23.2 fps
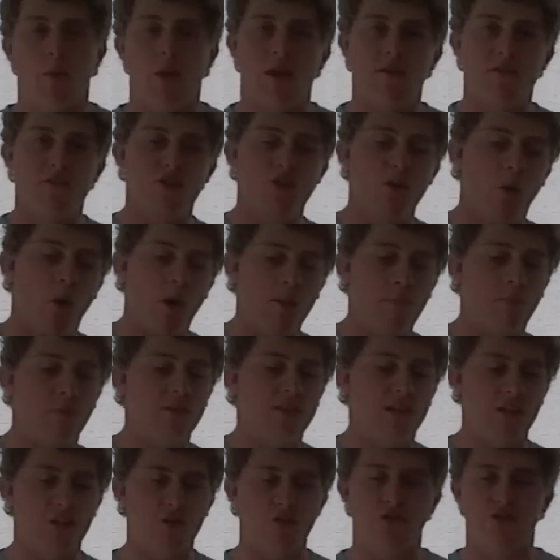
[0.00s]
We have a new
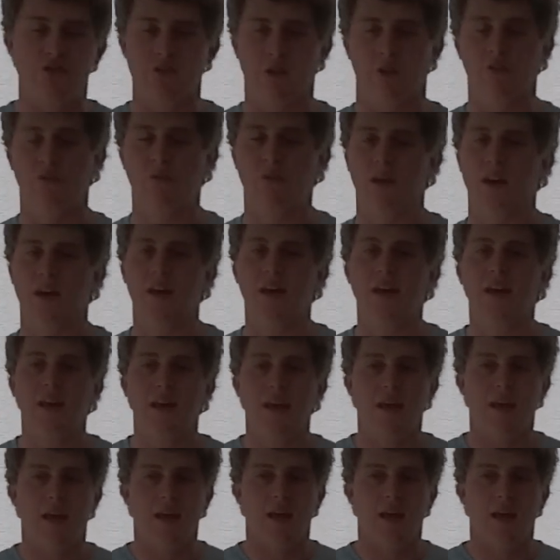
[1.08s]
iPod Nano software.